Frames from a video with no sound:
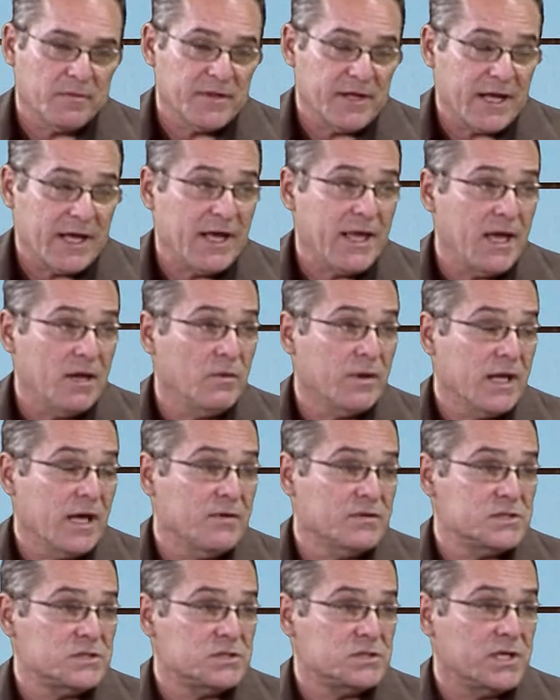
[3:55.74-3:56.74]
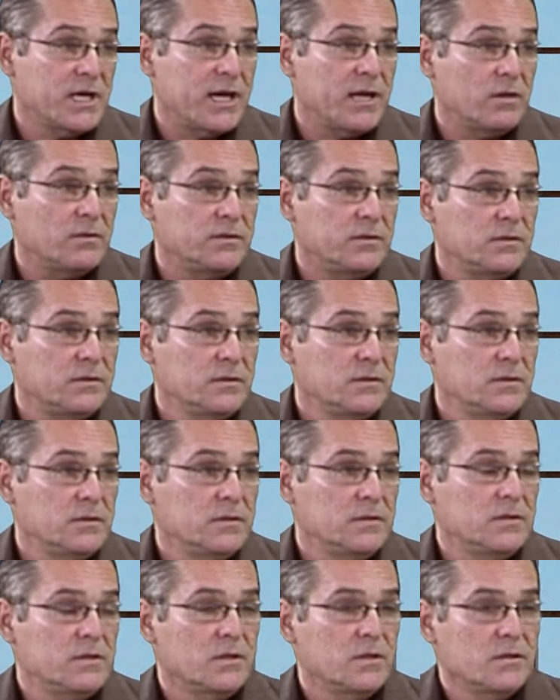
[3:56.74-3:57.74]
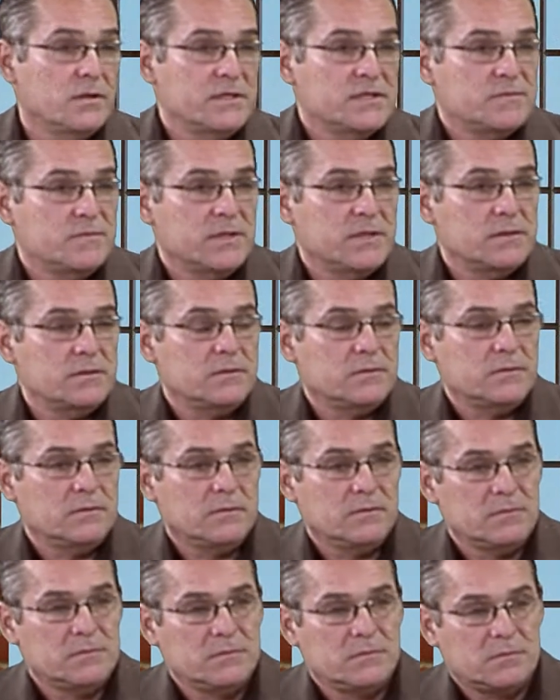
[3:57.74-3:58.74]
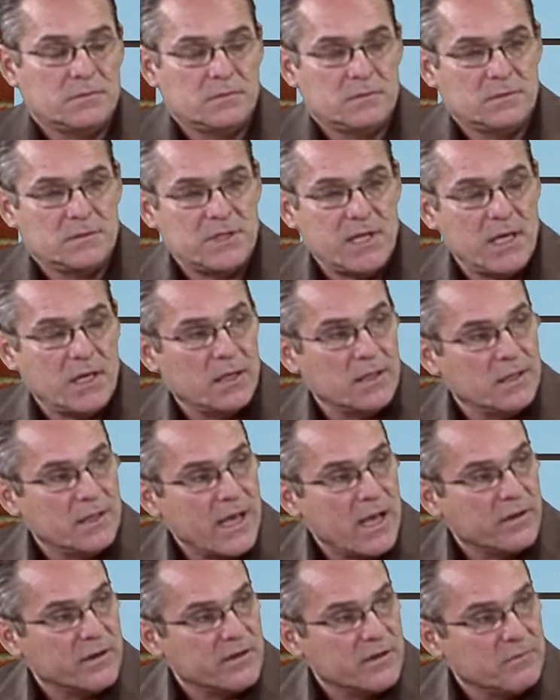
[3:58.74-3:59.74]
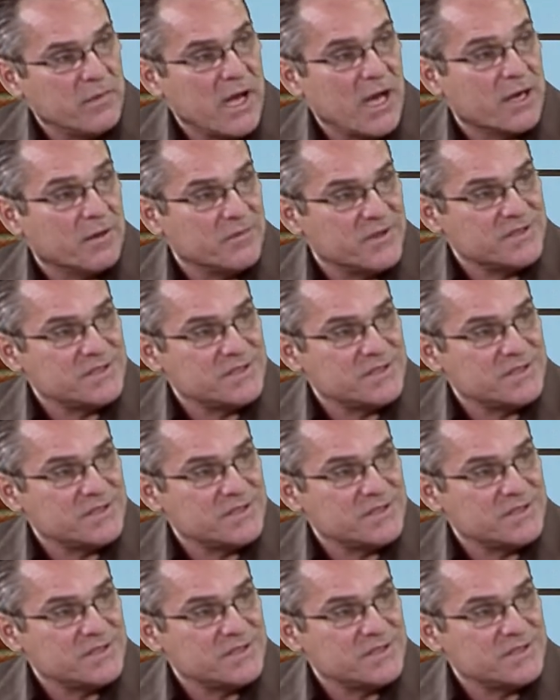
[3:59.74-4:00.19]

that I had when I was a child, has been taken down to the bottom of the